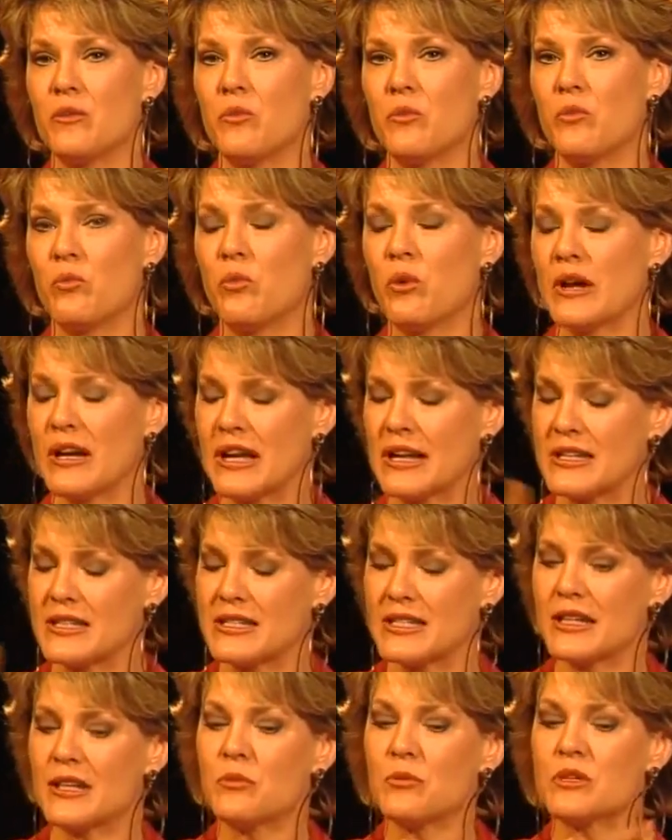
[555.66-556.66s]
What I
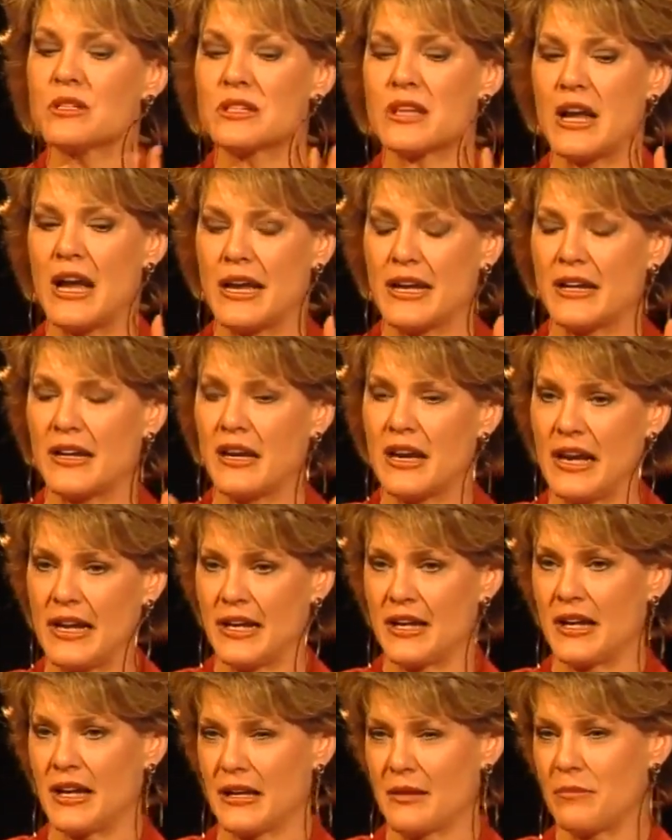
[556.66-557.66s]
did was I
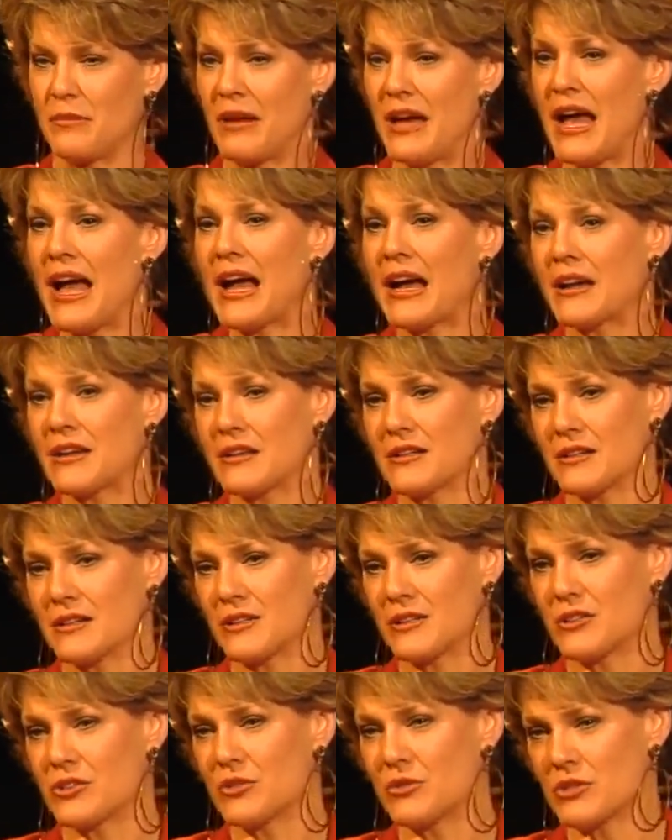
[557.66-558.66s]
cut back
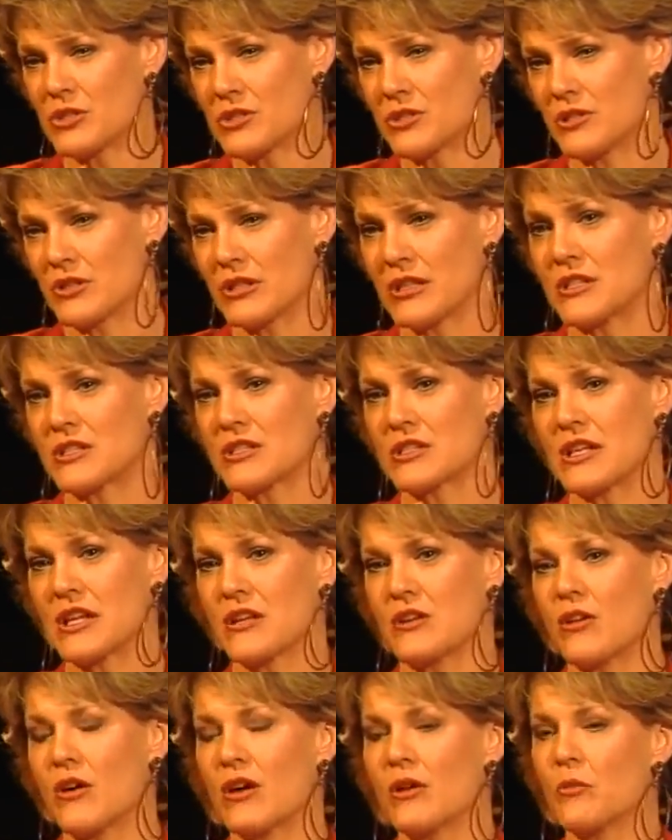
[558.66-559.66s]
to a certain
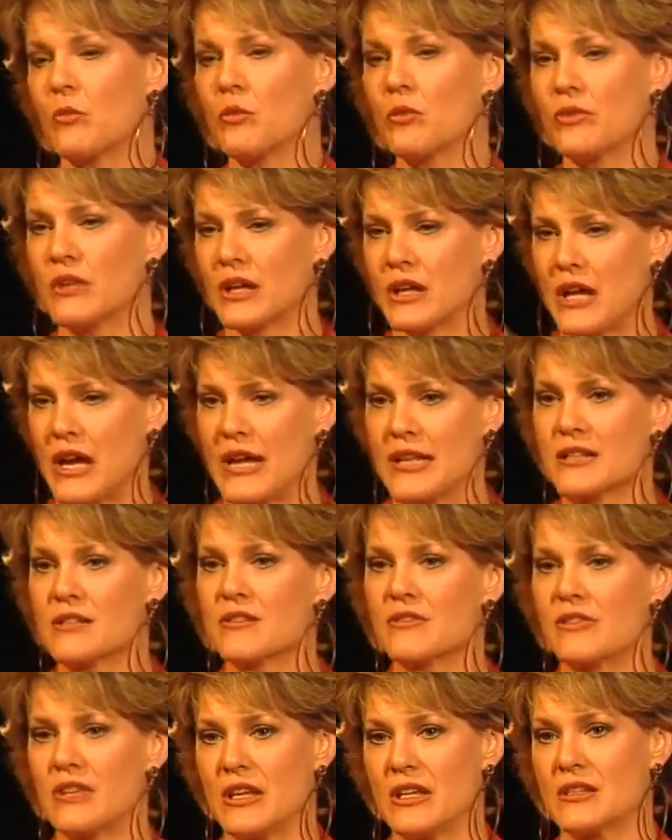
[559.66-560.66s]
extent on the kinds
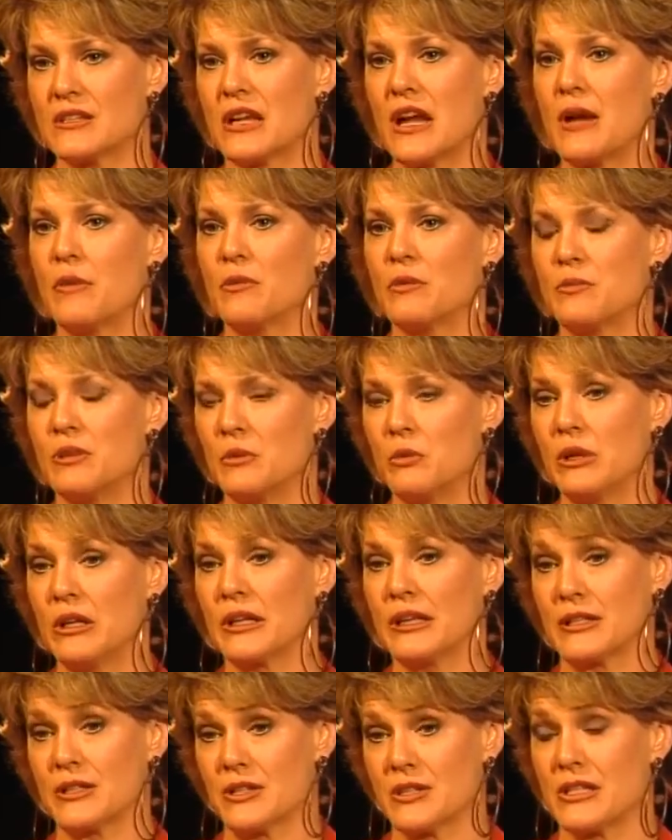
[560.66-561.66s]
of things I would be
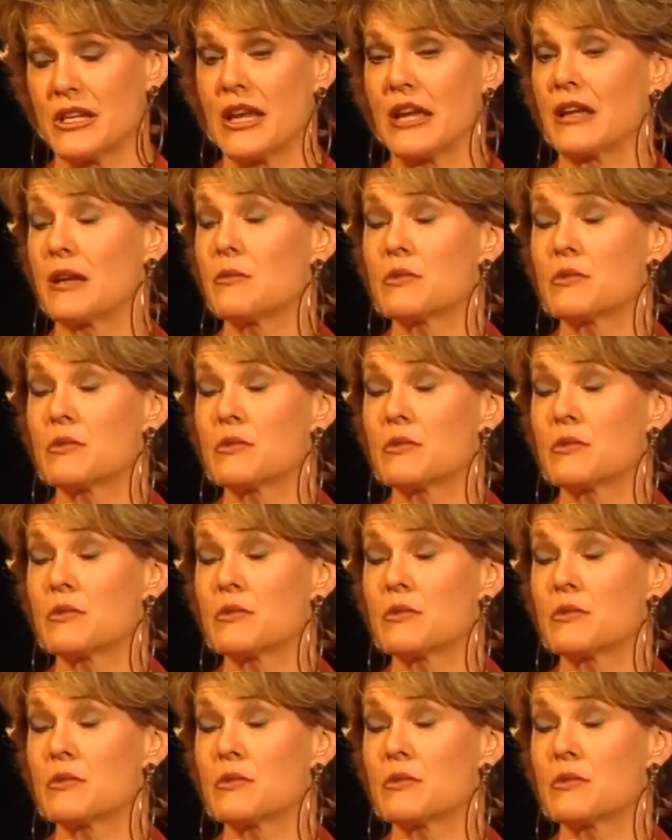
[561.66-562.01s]
willing to take.